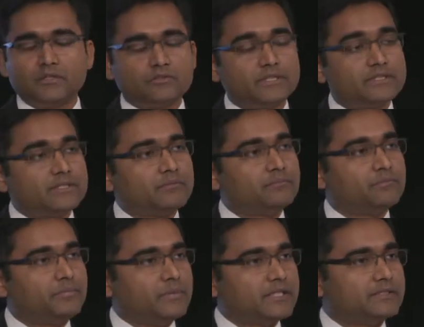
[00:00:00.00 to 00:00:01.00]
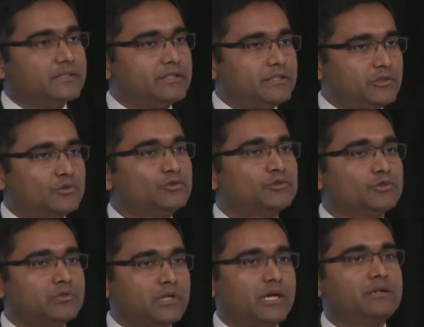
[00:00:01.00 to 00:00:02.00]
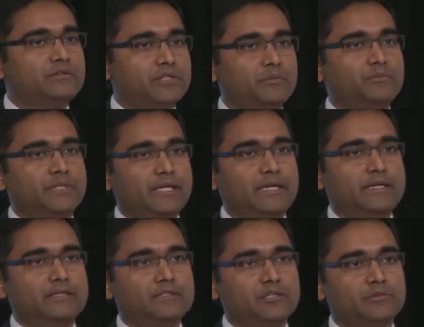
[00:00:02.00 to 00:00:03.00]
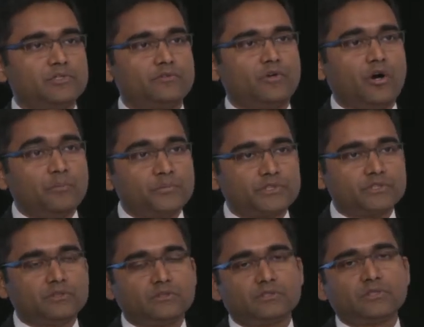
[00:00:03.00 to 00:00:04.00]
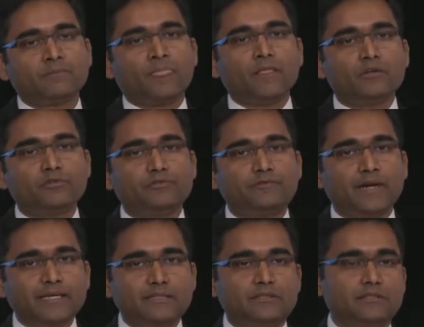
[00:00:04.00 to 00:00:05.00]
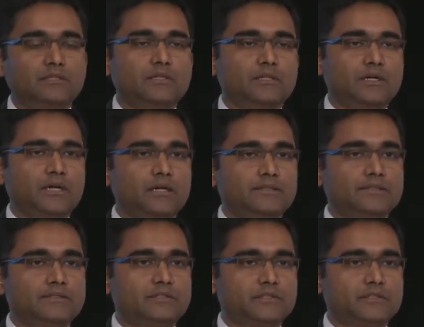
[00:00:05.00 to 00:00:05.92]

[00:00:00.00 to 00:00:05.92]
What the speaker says: So it's a huge conundrum really in terms of options to fight this